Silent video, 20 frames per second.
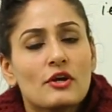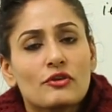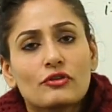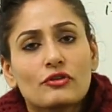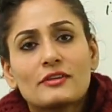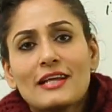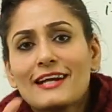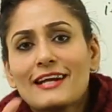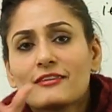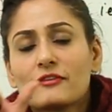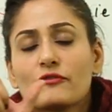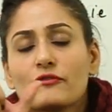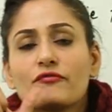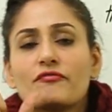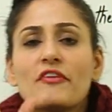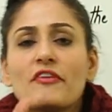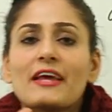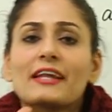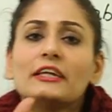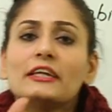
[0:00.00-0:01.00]
So that's a
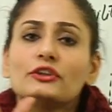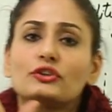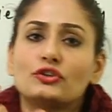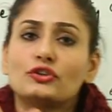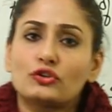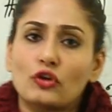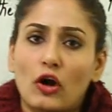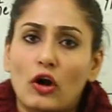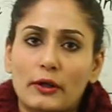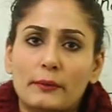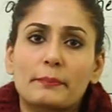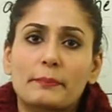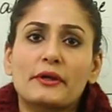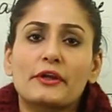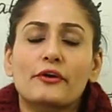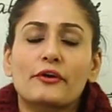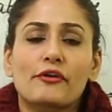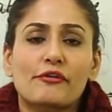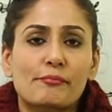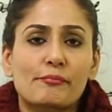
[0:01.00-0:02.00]
very short
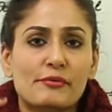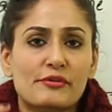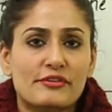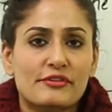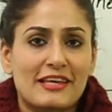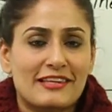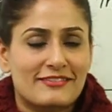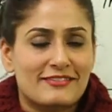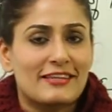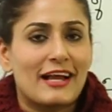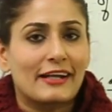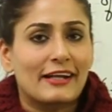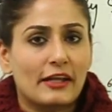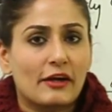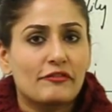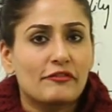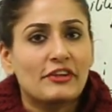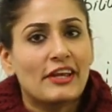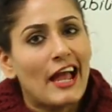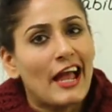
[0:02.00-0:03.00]
period of process
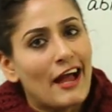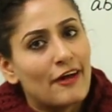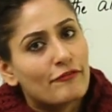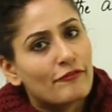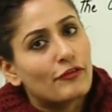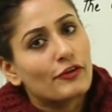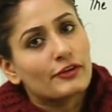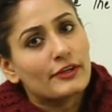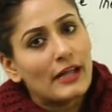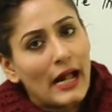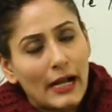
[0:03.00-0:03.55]
data we have for